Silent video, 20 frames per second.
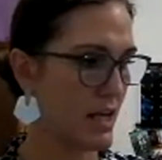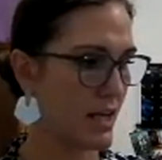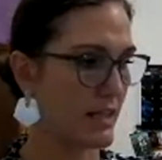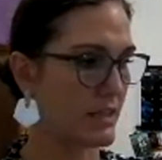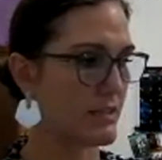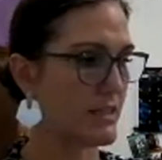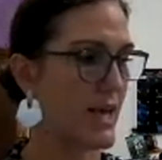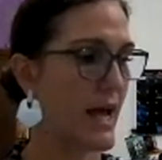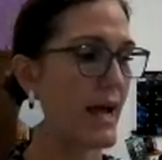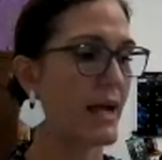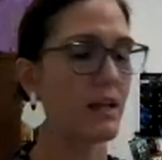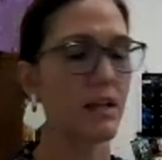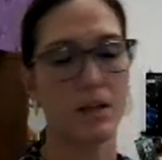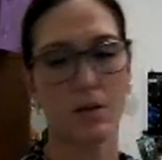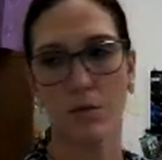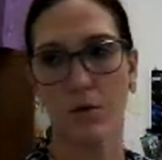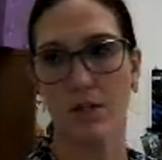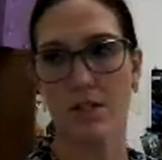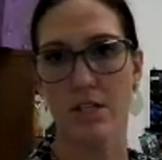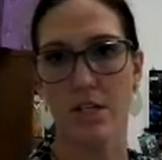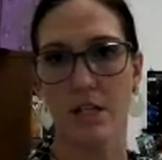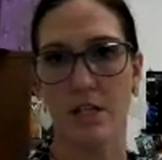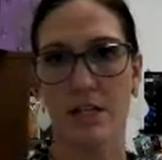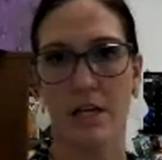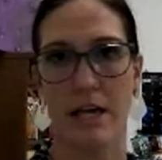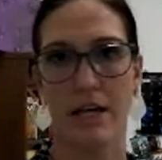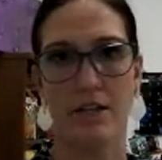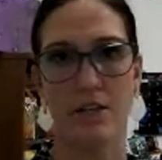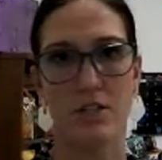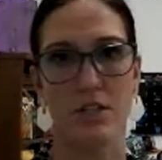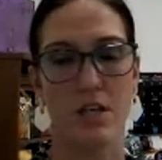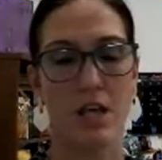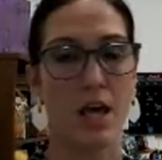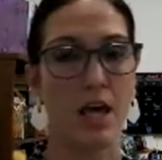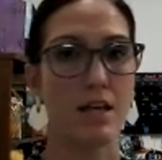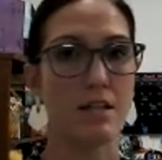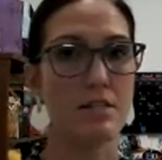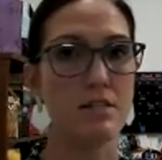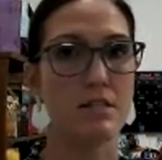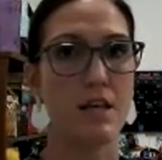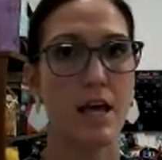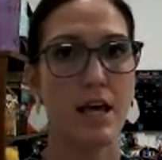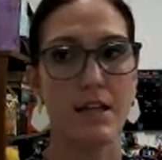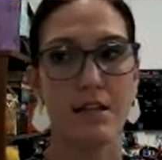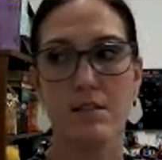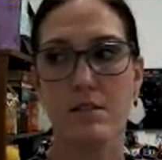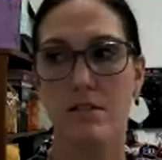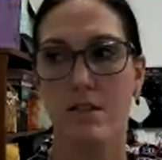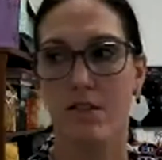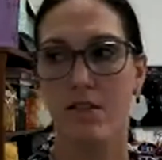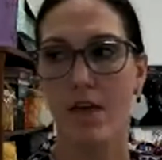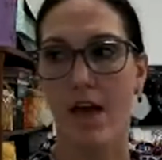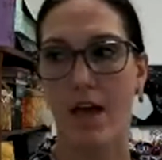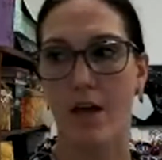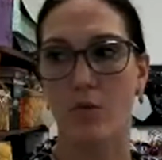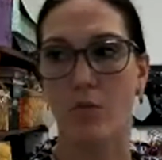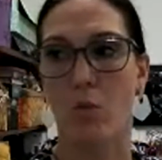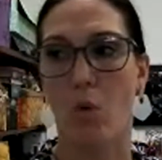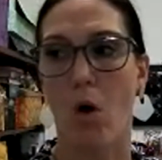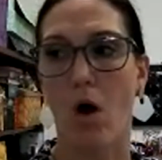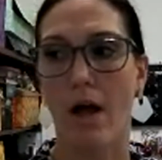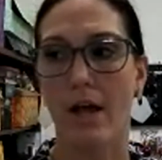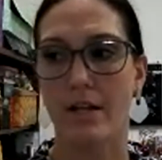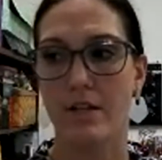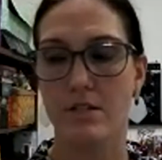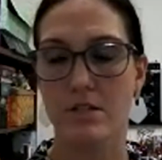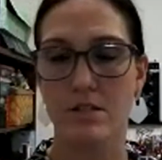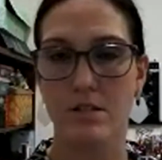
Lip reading: exactly what TDHCA says they want